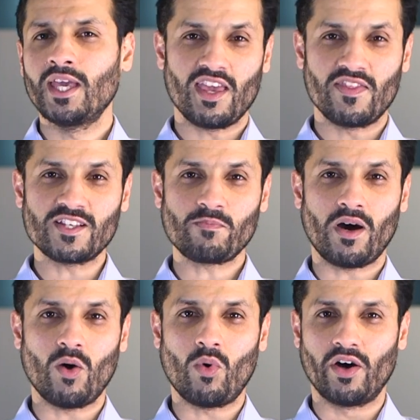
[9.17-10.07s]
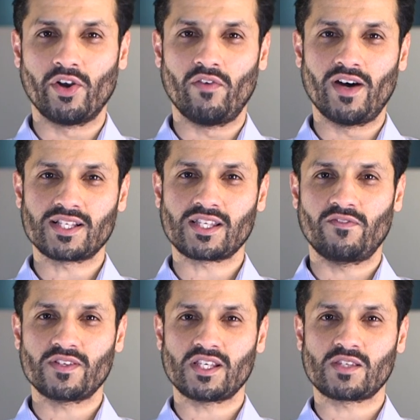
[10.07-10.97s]
In this part one of our
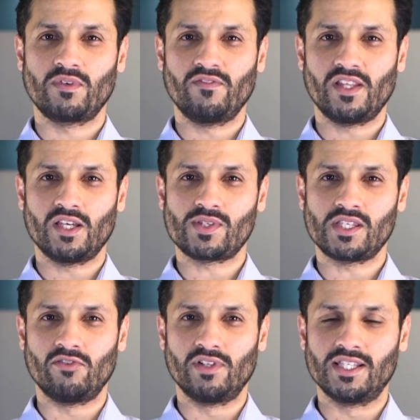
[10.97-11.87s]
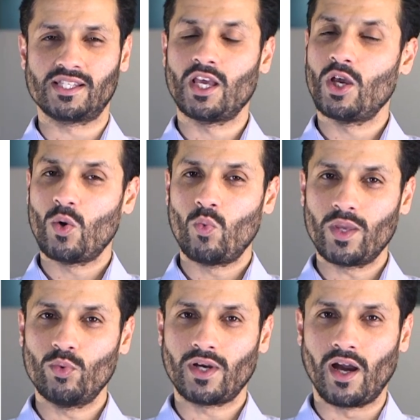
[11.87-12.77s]
self-assessment video series,
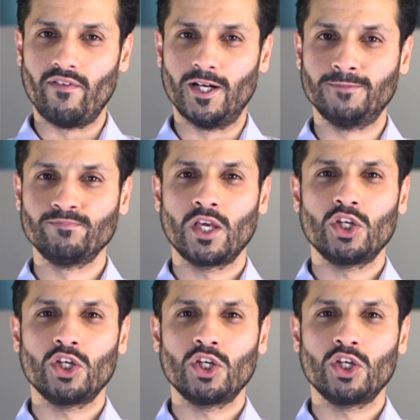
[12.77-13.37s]
we will cover: